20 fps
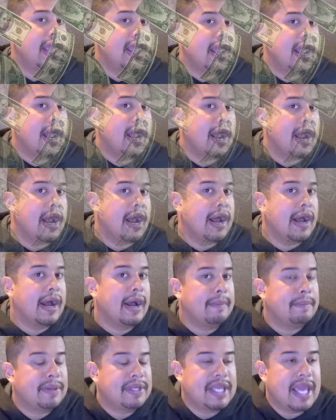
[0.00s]

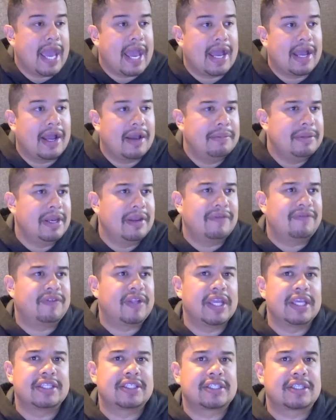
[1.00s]
But yeah, I mean, if
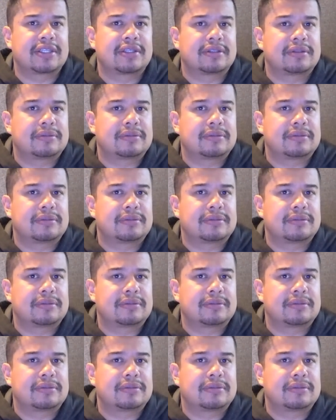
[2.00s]
things